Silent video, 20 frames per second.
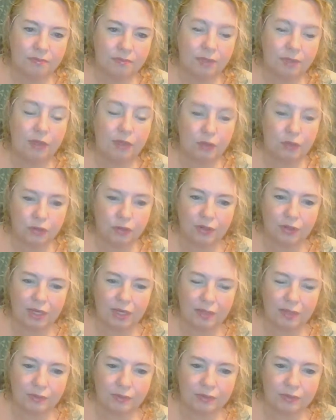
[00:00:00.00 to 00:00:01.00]
I knew that
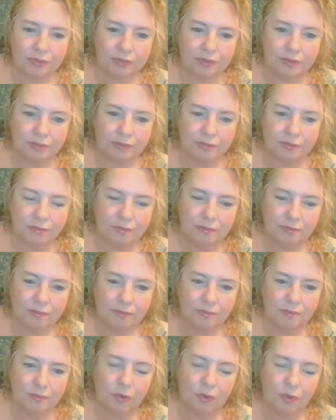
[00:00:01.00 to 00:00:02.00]
he was,
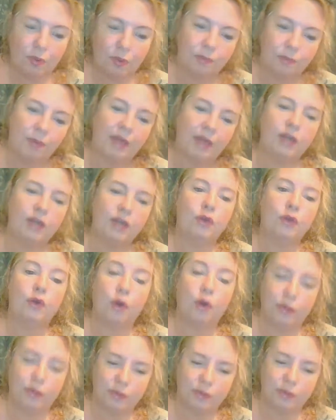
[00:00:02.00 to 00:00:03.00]
well, I didn't
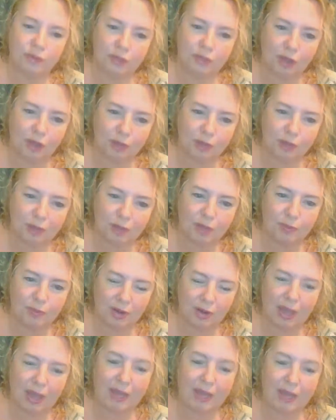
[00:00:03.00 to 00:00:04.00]
know that he was a psychopath,
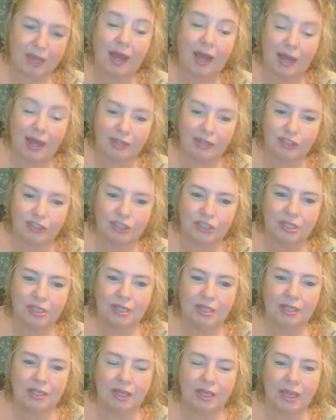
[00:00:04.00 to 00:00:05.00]
but I had a hunch
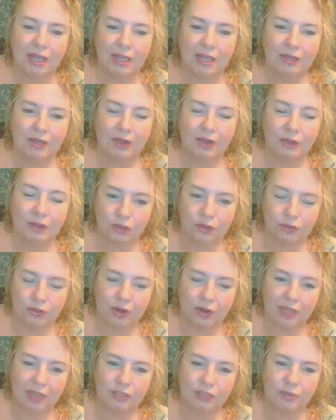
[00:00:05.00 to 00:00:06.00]
and I knew that
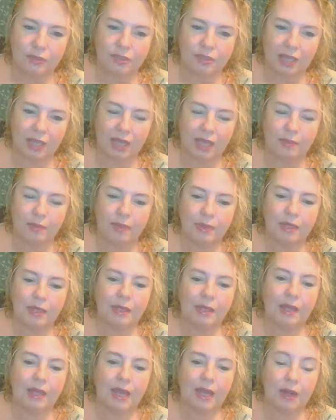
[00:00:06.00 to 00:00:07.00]
I had to escape.
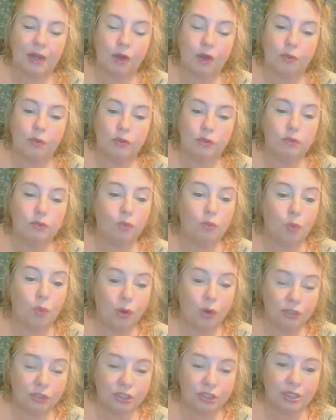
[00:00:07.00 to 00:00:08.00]
And I was
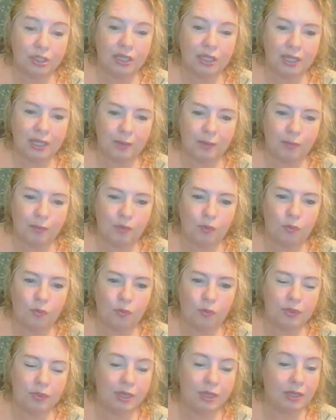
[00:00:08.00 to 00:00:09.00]
watching him
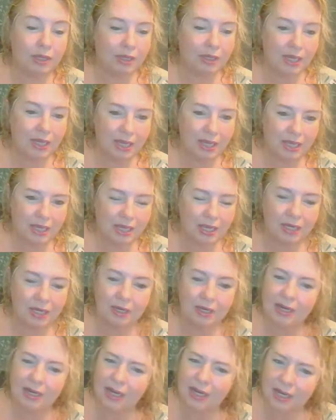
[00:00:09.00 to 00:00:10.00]
with glee,
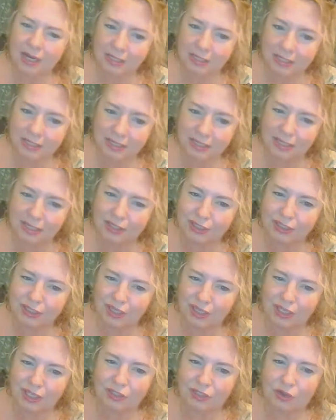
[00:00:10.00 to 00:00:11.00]
listening to
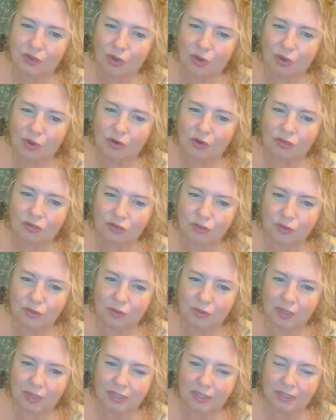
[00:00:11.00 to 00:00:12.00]
these horror
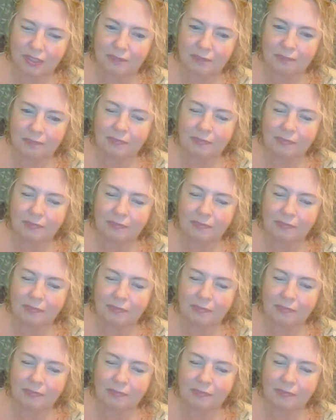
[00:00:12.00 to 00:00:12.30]
stories.